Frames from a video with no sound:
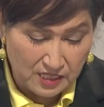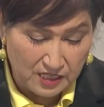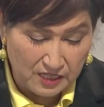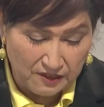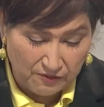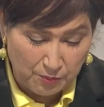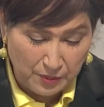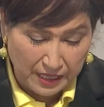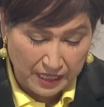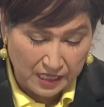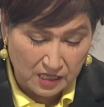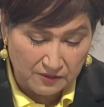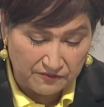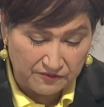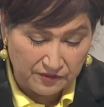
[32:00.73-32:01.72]
if being
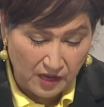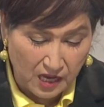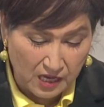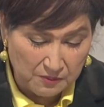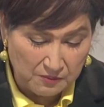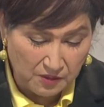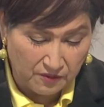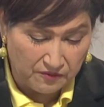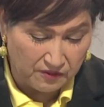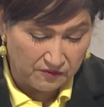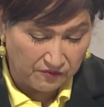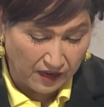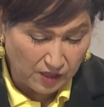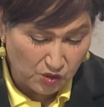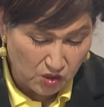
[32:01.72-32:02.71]
confirmed of
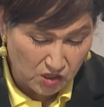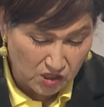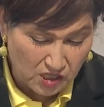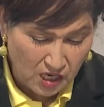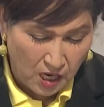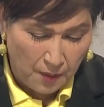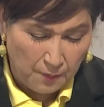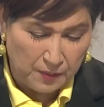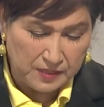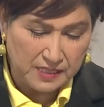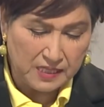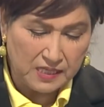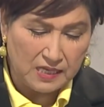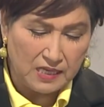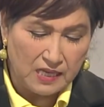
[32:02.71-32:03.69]
infection,
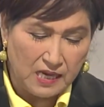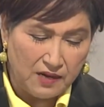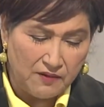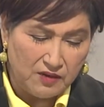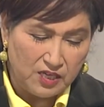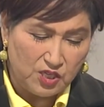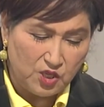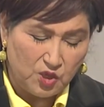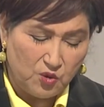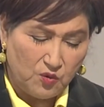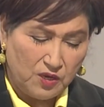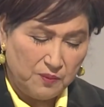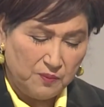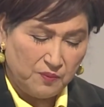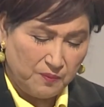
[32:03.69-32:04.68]
particularly
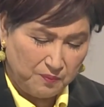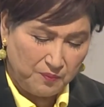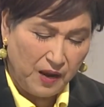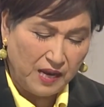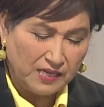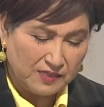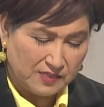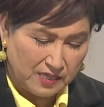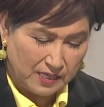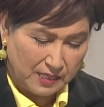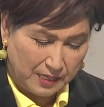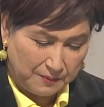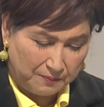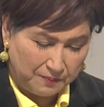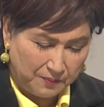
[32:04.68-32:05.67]
during pregnancy
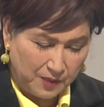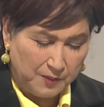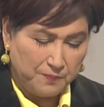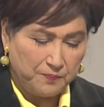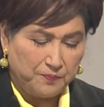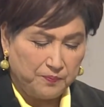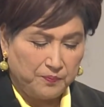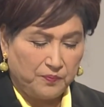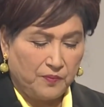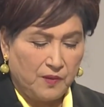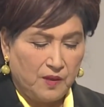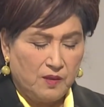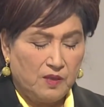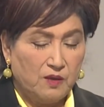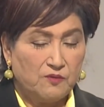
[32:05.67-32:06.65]
again? Yeah?
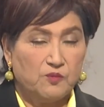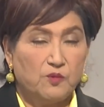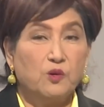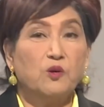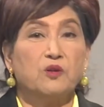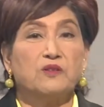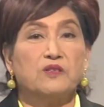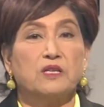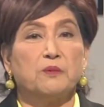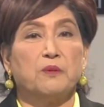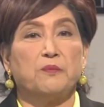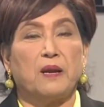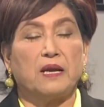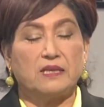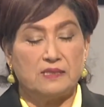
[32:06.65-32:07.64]
There's more concern
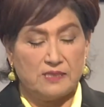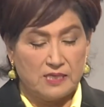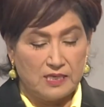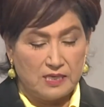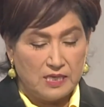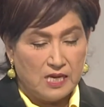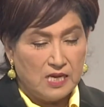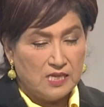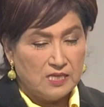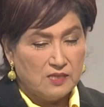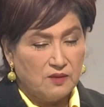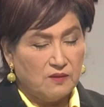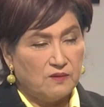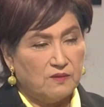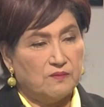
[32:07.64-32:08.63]
about pregnancy. So,
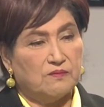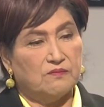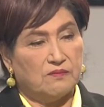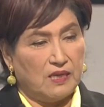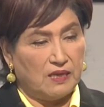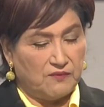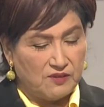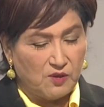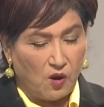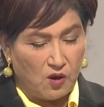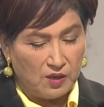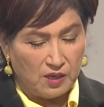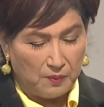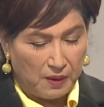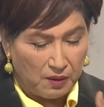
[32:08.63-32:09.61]
like we're
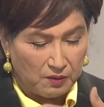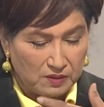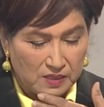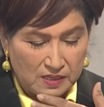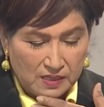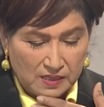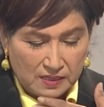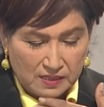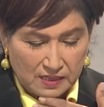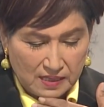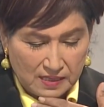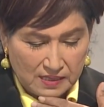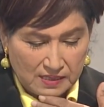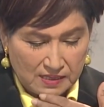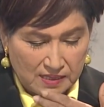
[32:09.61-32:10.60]
talking about that